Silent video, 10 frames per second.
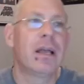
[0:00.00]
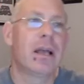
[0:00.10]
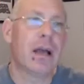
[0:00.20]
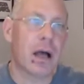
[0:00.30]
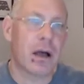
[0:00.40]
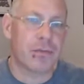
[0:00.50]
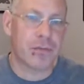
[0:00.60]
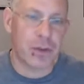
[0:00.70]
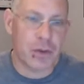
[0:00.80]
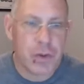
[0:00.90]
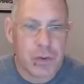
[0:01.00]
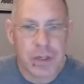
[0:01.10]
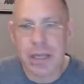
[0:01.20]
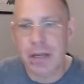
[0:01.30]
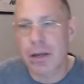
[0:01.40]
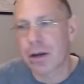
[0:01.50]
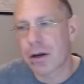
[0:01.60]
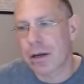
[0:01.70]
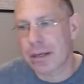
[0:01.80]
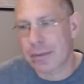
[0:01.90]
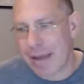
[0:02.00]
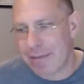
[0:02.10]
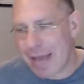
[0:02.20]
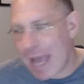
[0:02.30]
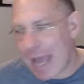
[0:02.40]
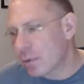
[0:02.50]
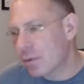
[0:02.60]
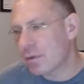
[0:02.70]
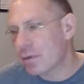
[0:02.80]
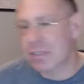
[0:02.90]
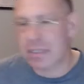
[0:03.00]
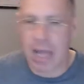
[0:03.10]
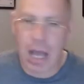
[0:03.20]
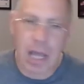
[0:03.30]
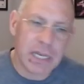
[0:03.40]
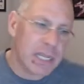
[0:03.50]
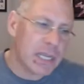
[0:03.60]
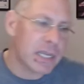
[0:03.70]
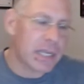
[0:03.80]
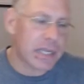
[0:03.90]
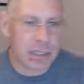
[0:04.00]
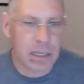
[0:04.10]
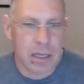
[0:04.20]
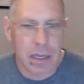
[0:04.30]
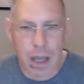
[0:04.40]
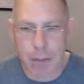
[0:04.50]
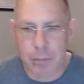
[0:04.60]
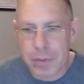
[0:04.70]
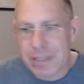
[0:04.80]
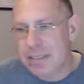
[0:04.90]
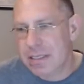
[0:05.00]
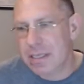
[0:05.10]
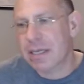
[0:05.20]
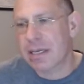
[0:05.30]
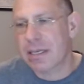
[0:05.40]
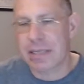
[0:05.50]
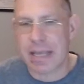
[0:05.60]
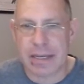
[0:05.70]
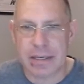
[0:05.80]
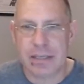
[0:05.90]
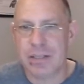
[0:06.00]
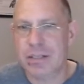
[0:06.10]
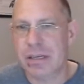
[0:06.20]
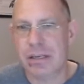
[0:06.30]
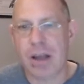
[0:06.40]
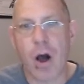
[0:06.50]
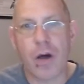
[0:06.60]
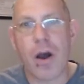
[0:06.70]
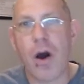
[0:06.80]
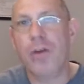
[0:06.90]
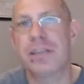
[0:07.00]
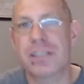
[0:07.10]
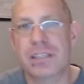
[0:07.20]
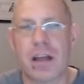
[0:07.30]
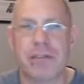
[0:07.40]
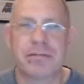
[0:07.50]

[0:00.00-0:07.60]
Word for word: uh, for the new year, and we have apples and honey and a brisket and just all, all this stuff.